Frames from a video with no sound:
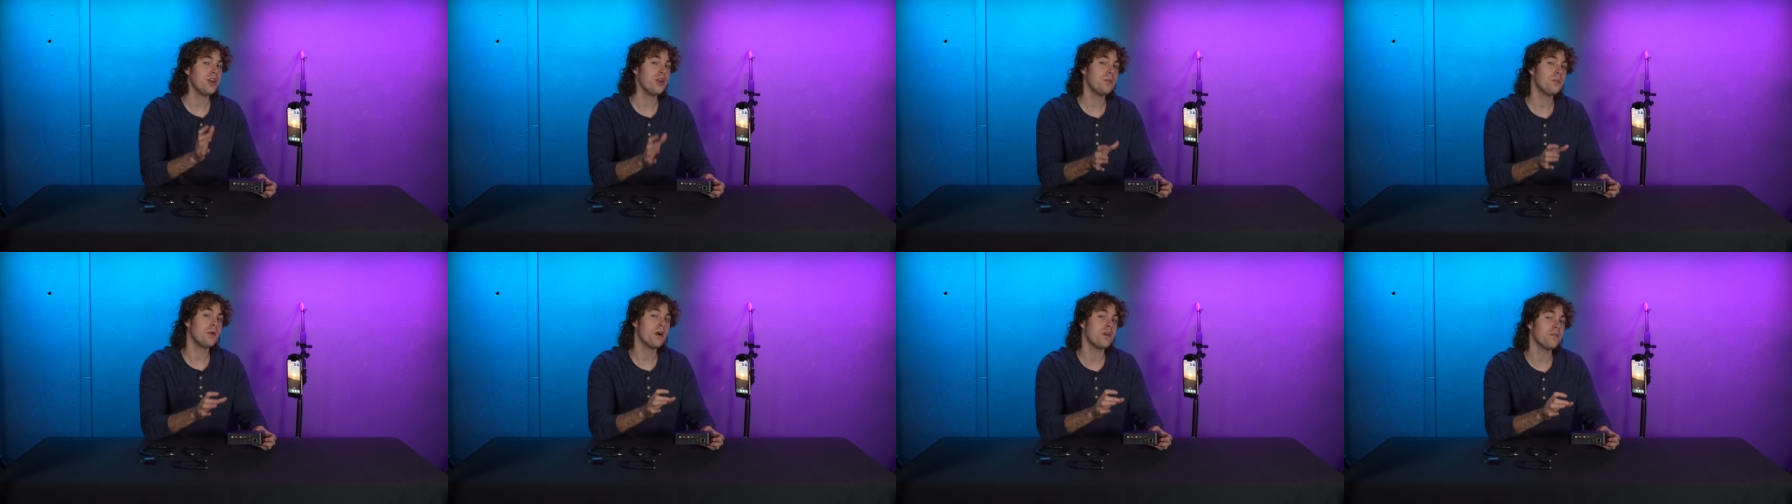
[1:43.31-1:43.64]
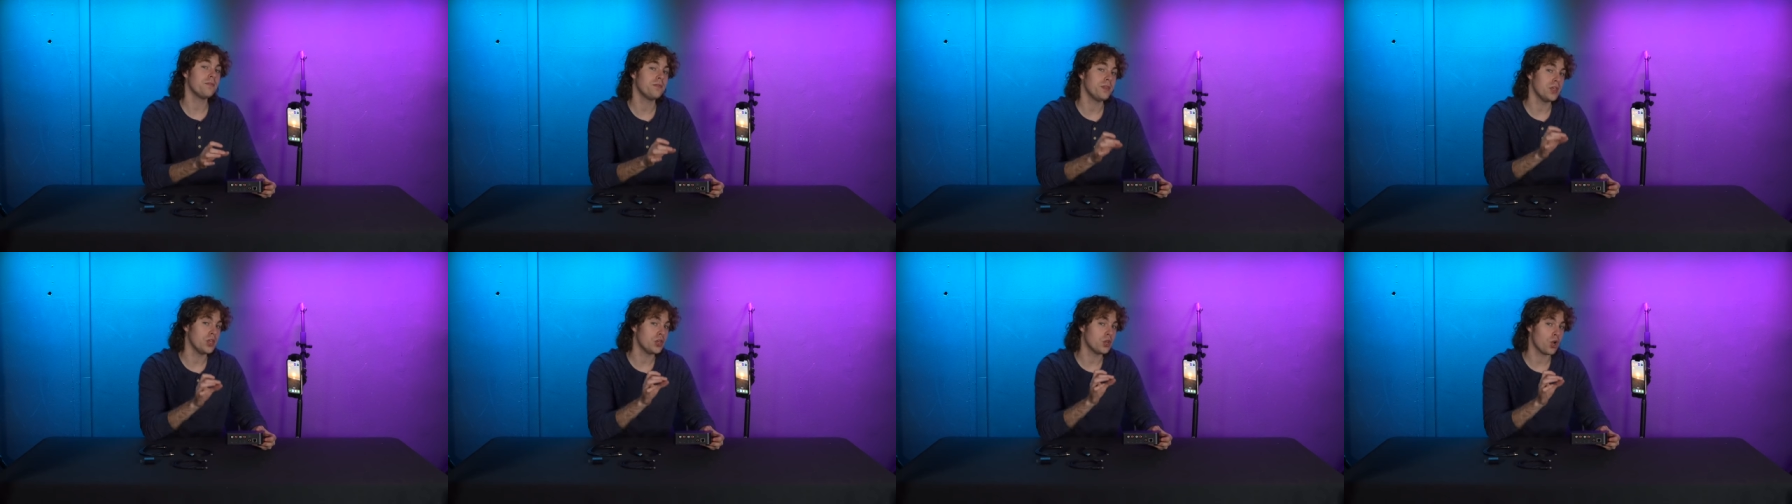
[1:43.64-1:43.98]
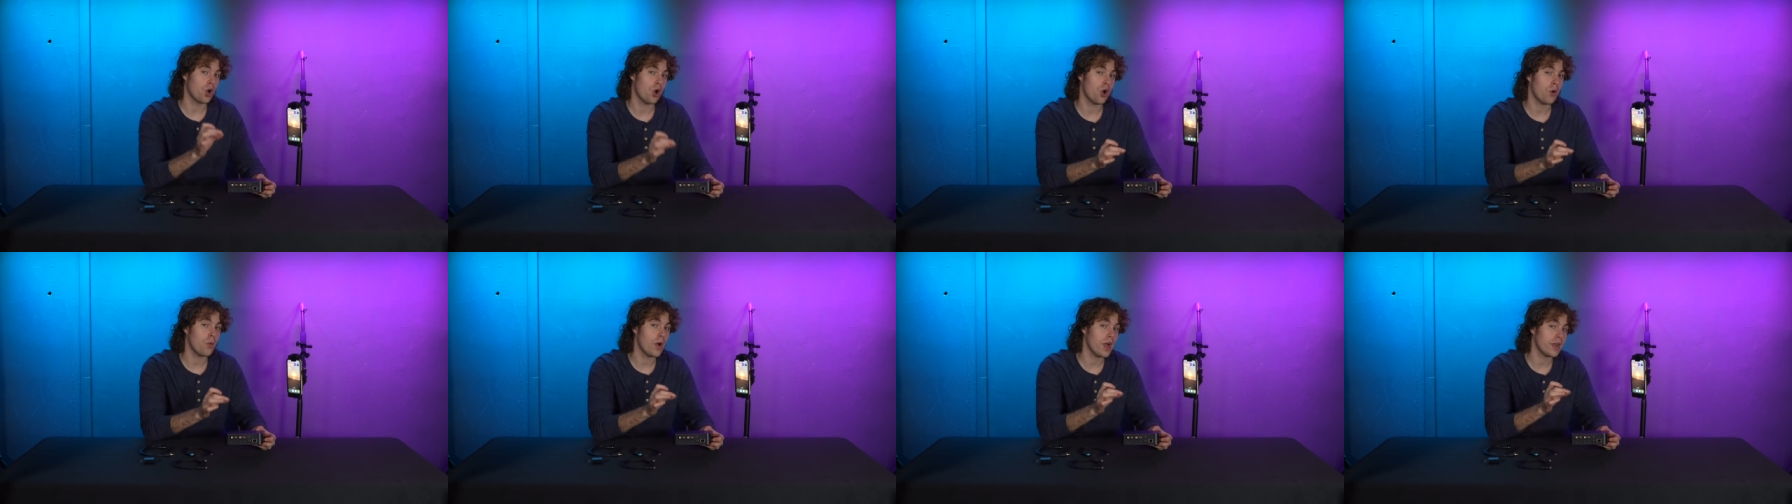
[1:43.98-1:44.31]
And above the
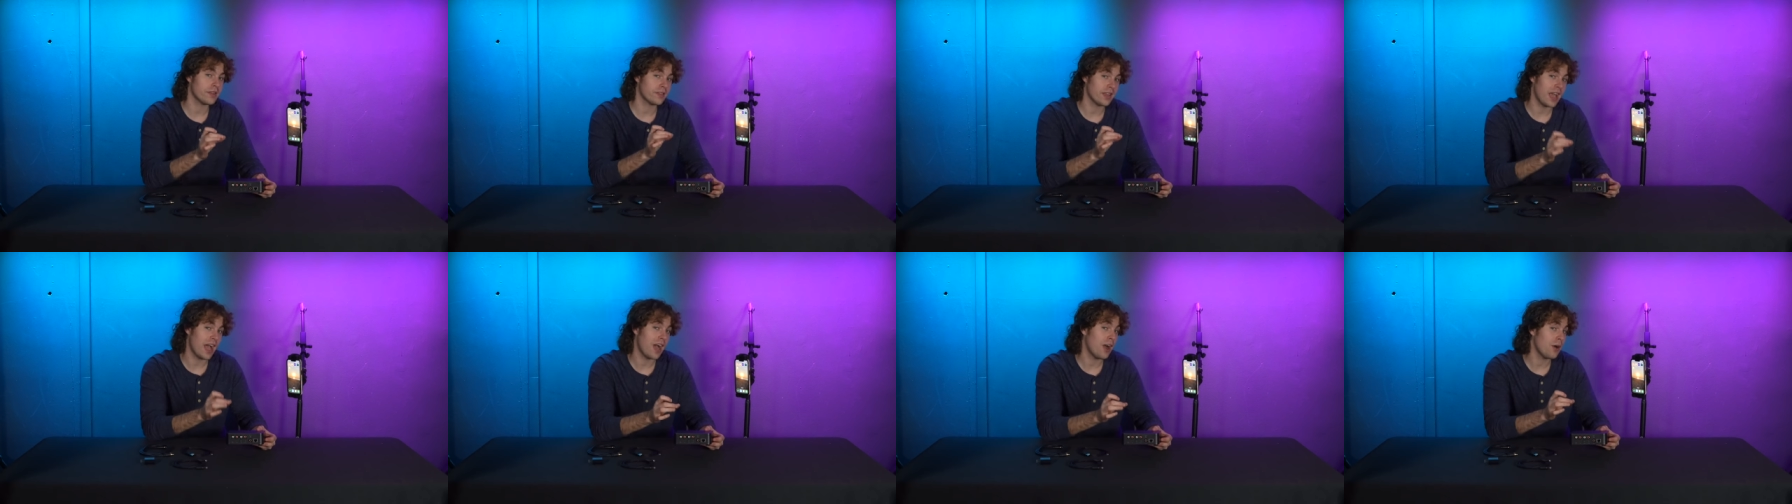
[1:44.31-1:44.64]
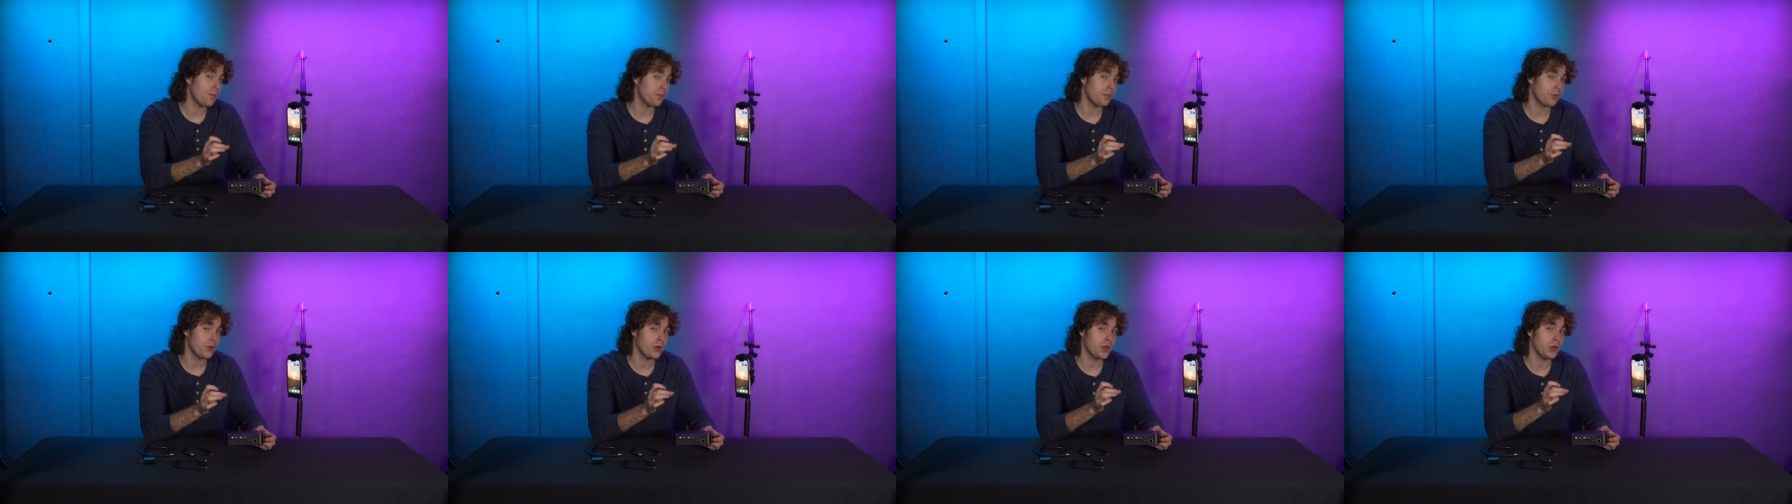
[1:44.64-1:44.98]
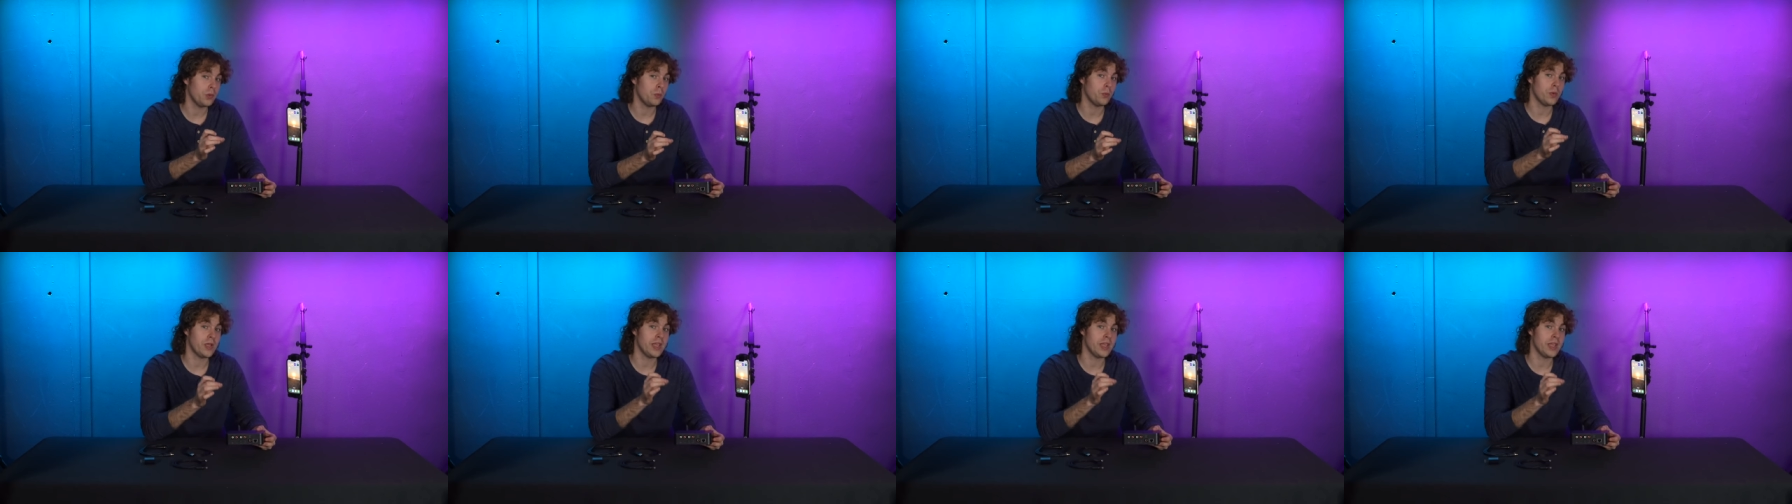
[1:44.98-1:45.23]
coax output,